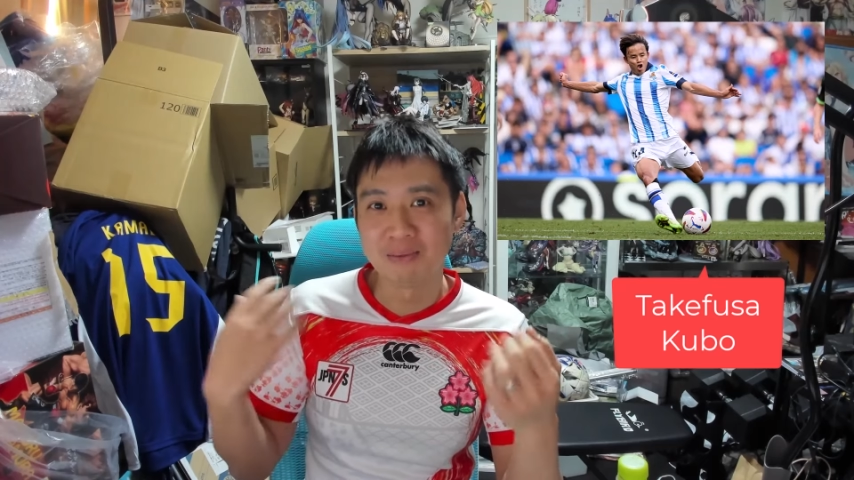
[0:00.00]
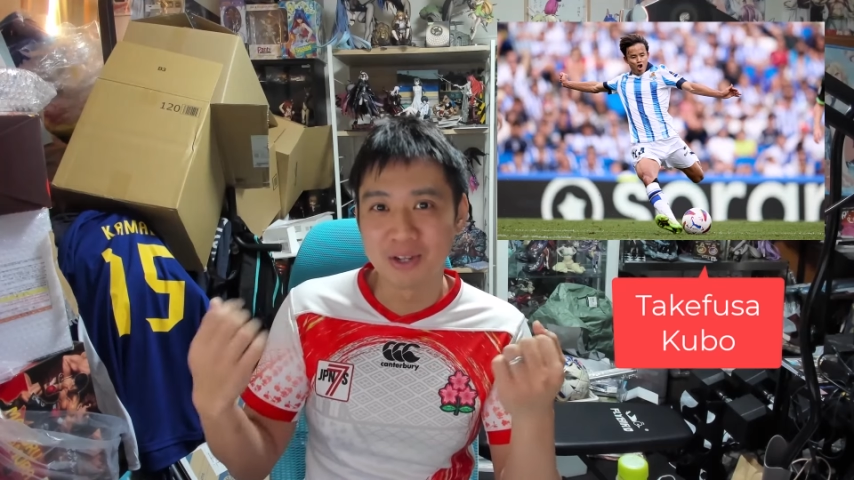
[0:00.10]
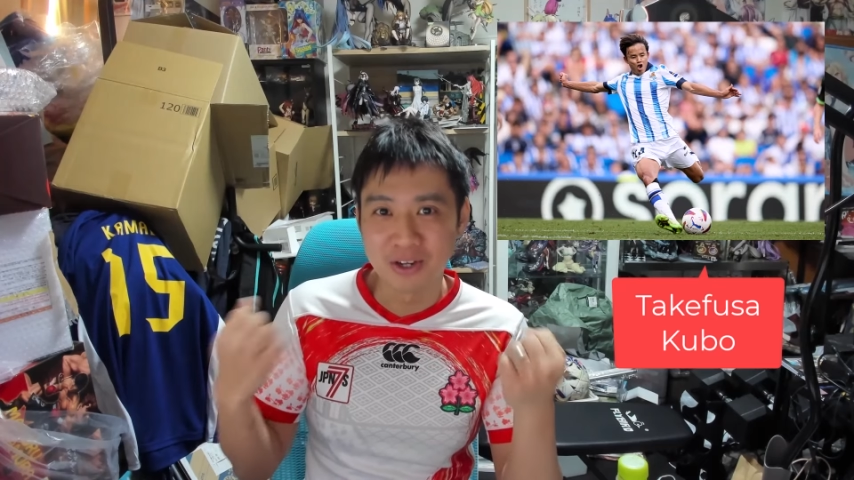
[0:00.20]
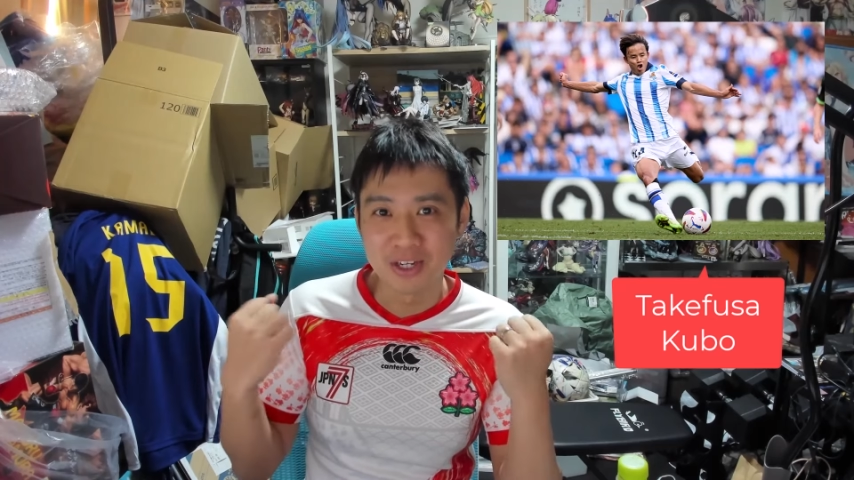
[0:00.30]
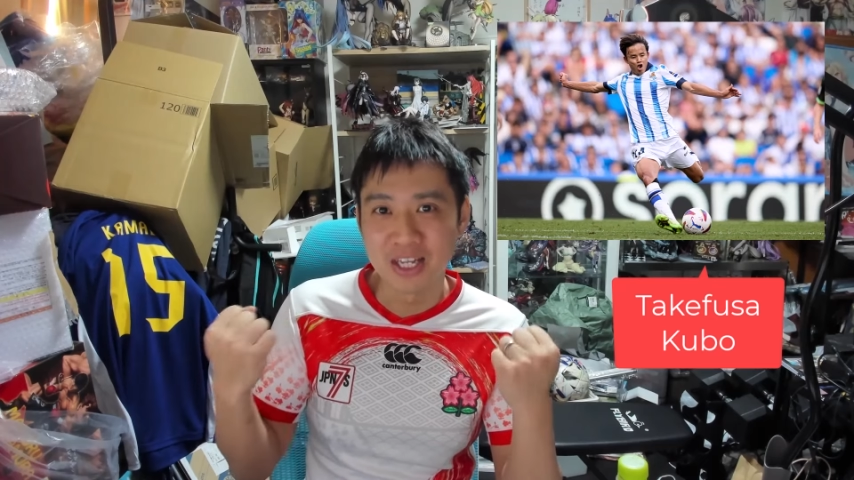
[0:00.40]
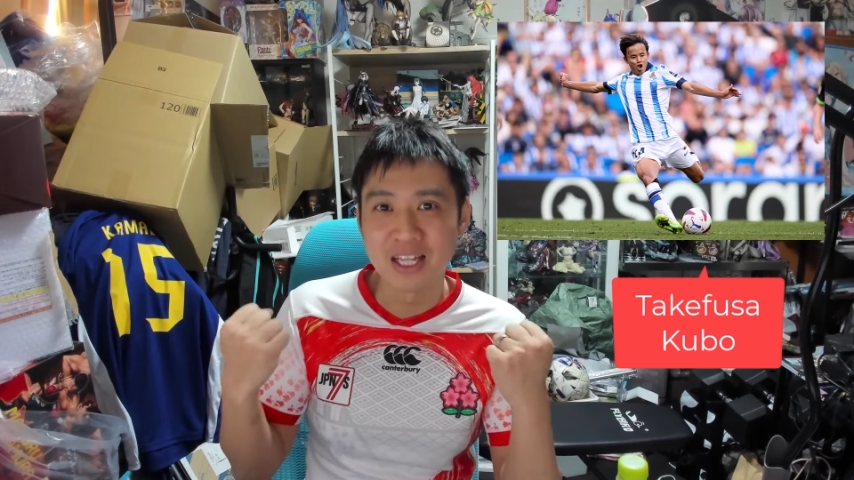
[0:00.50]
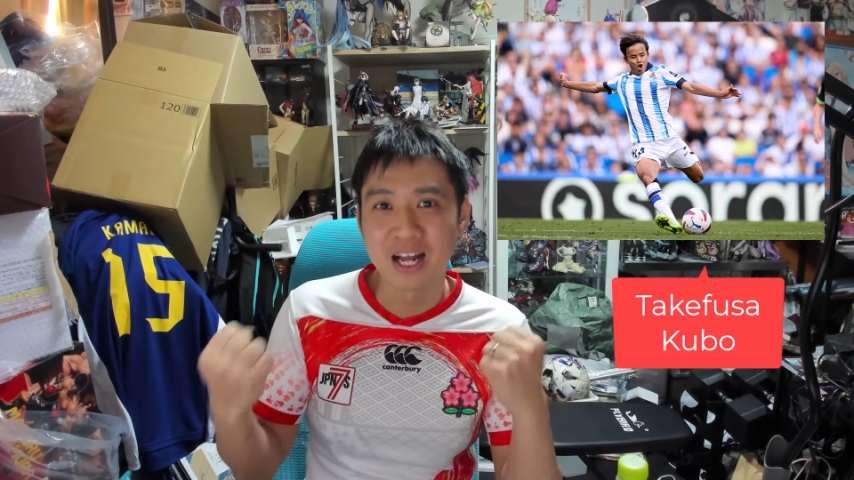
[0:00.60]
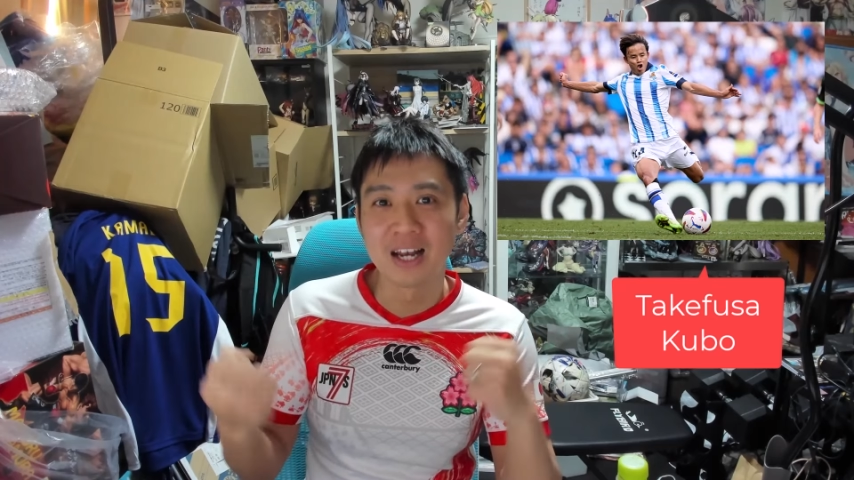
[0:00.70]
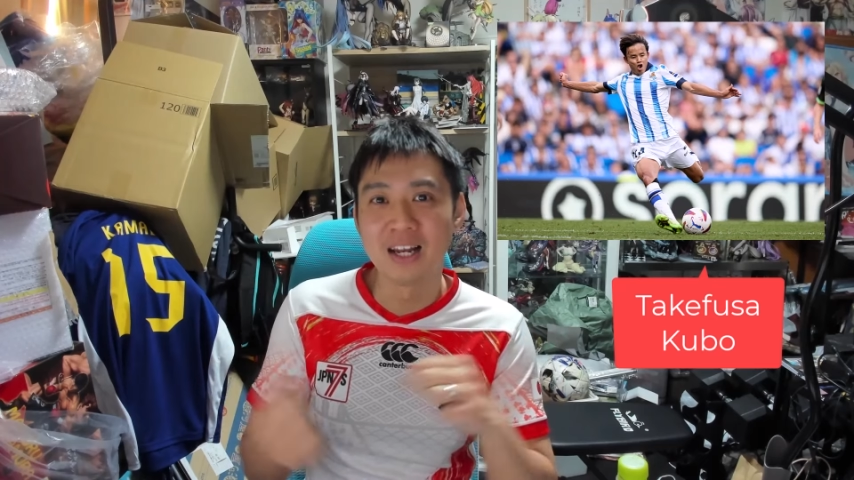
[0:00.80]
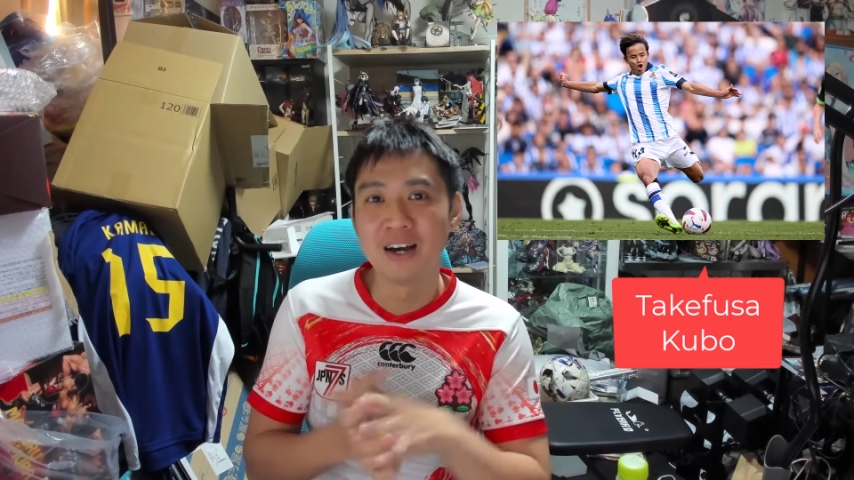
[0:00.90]
You know, you need that
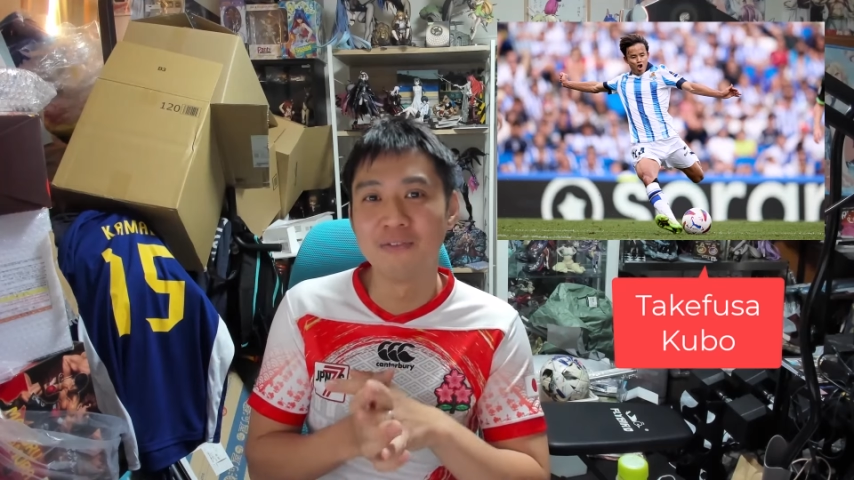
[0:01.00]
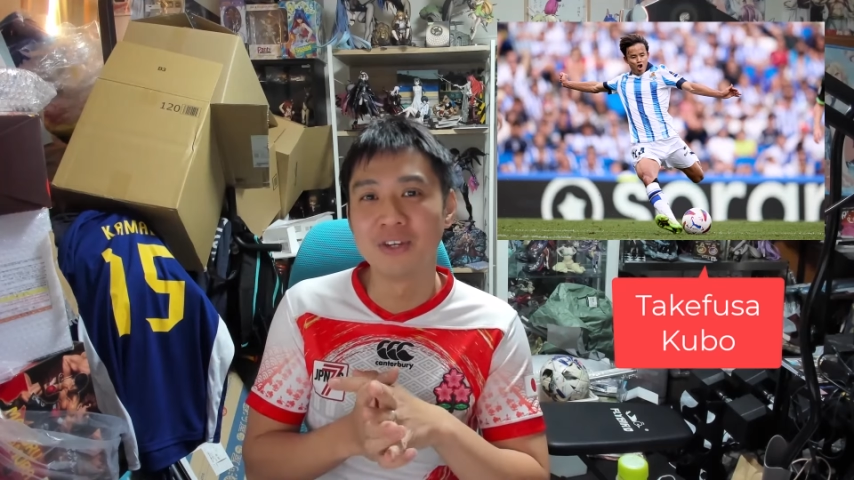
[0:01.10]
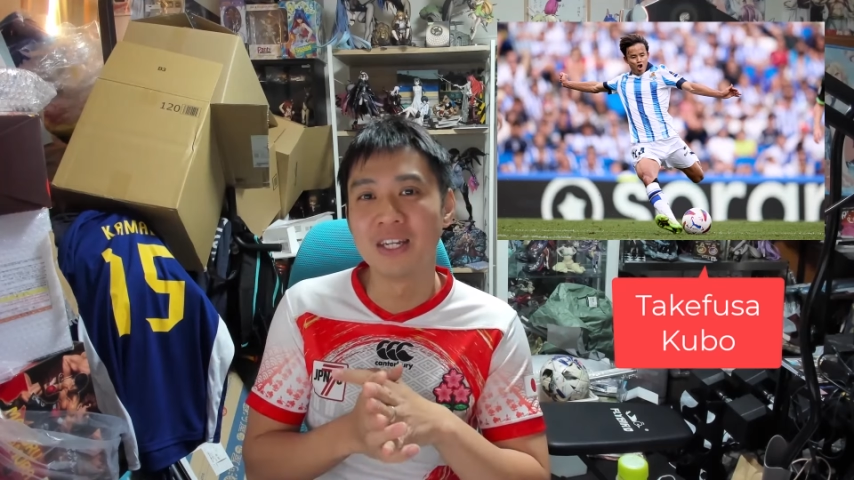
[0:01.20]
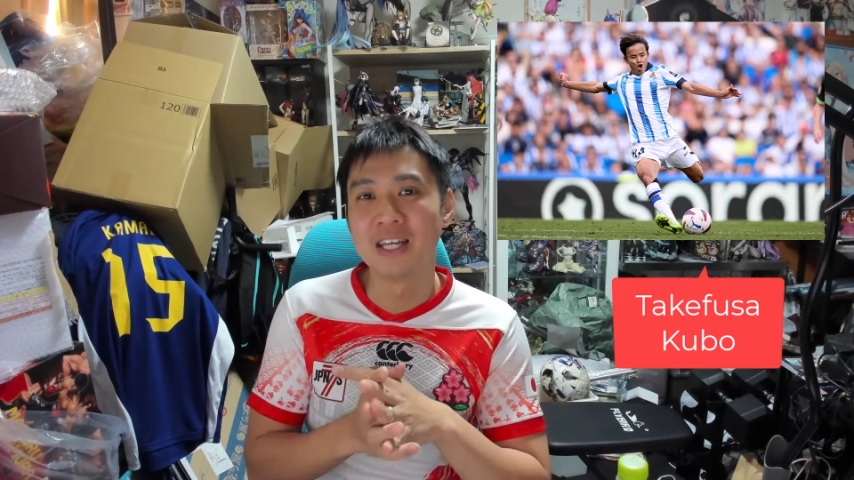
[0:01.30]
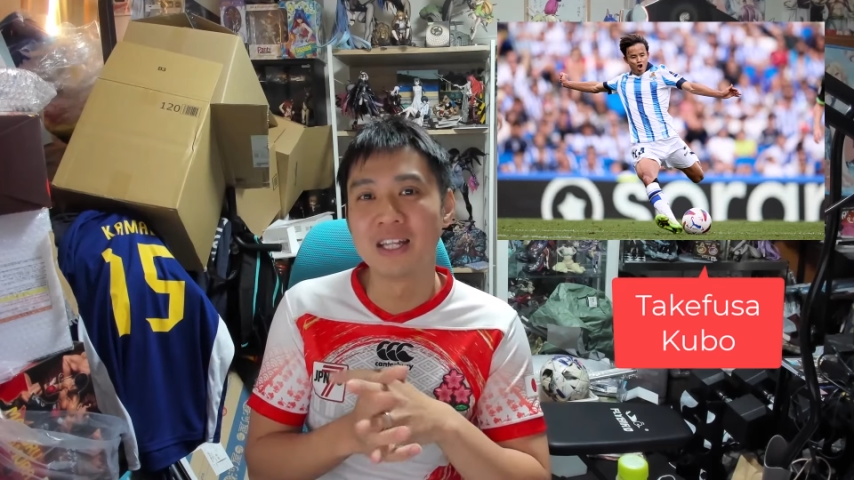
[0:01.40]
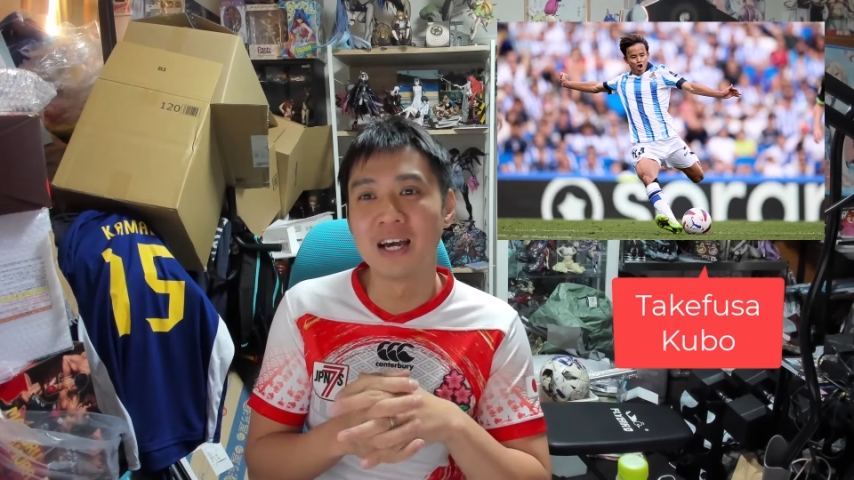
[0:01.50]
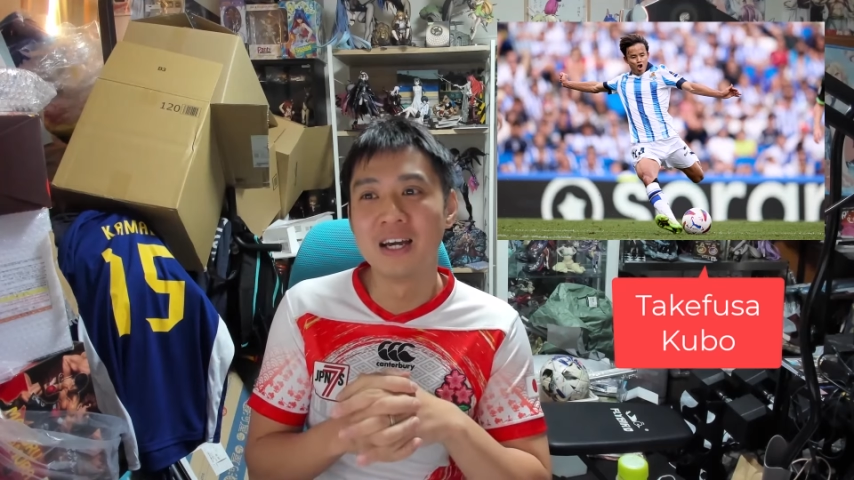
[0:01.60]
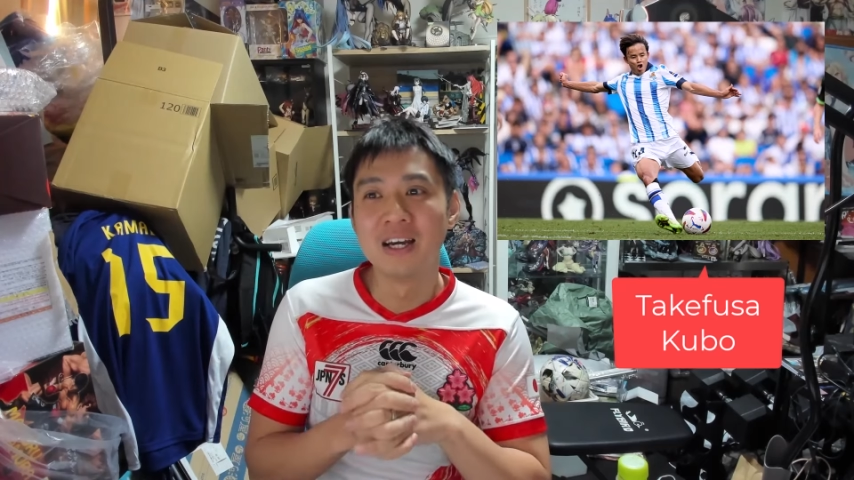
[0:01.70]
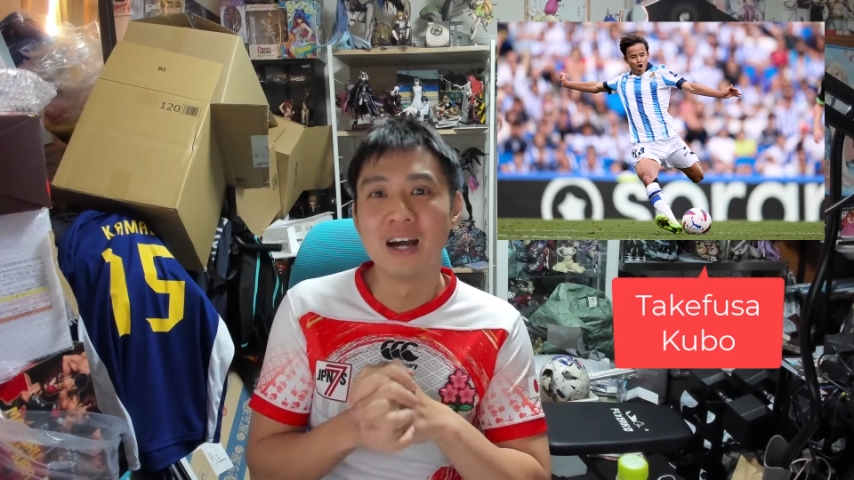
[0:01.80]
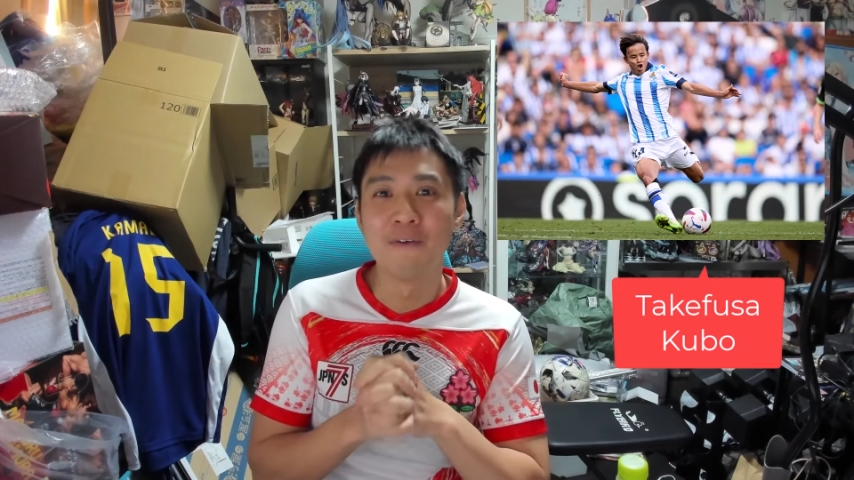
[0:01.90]
love, you need that
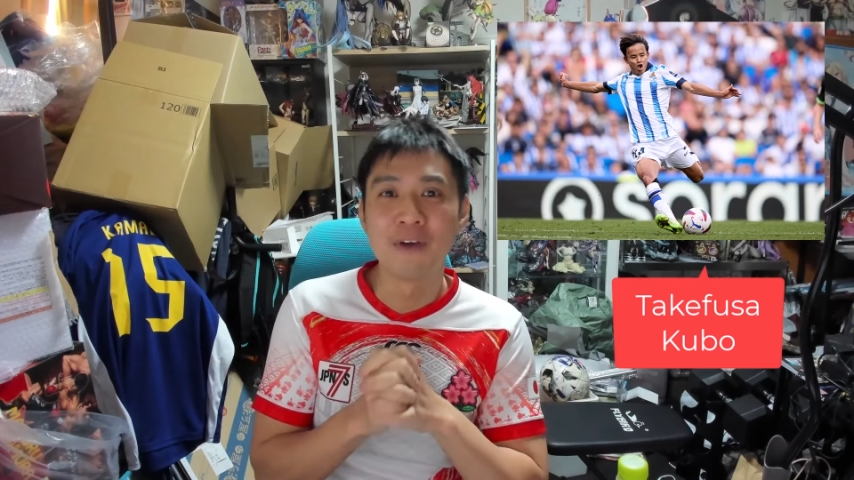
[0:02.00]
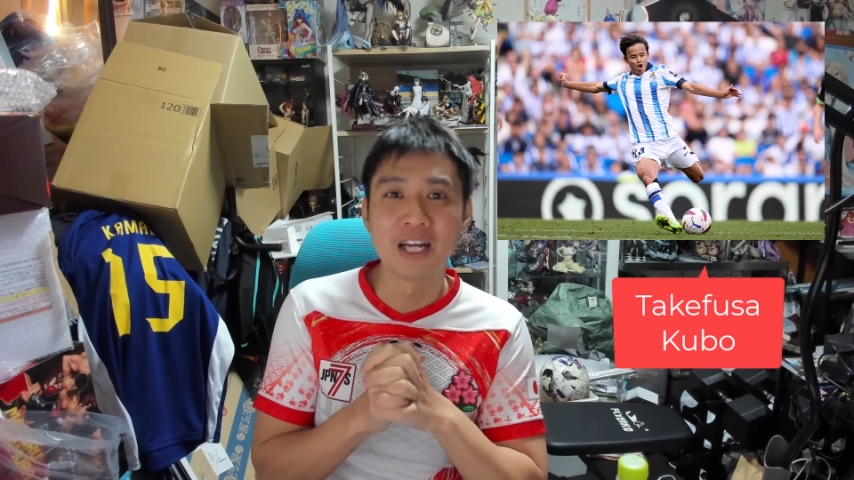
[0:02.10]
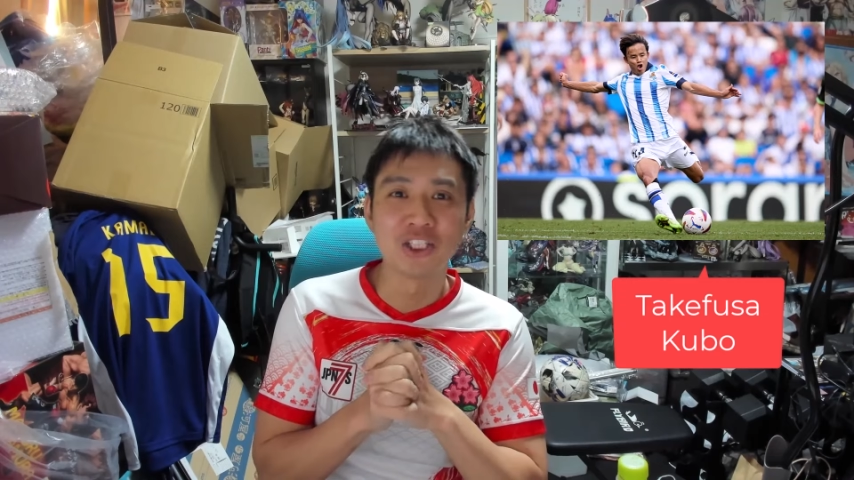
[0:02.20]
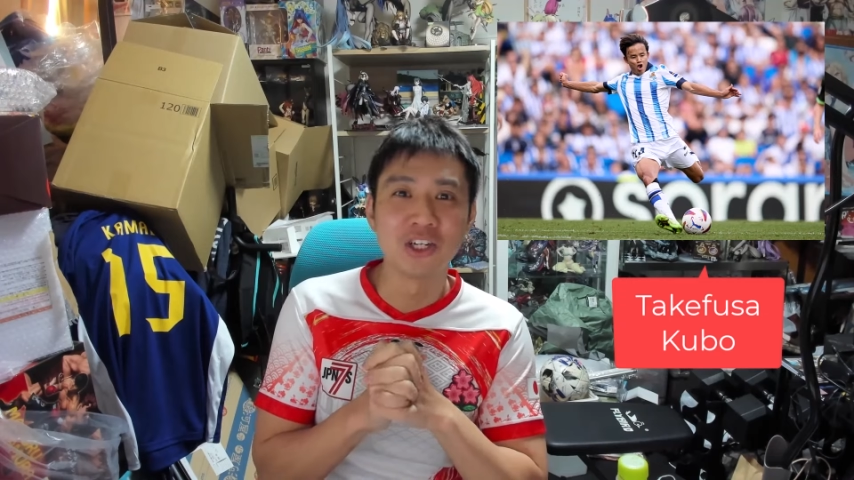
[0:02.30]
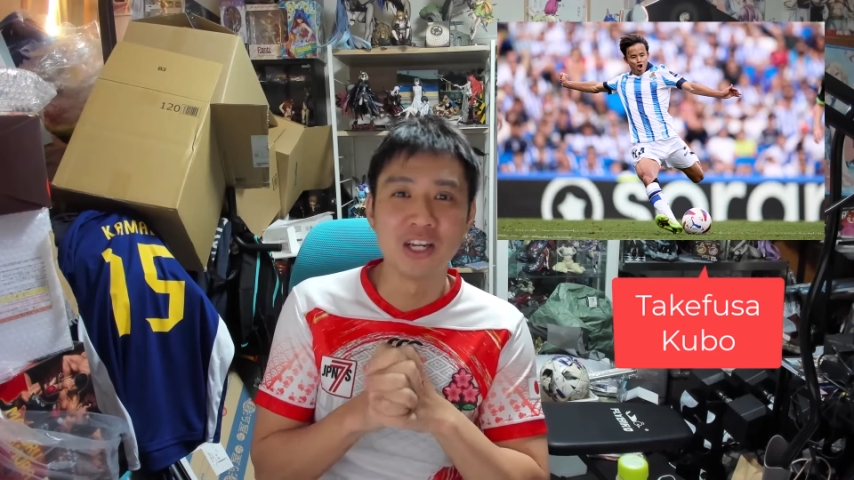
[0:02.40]
affection,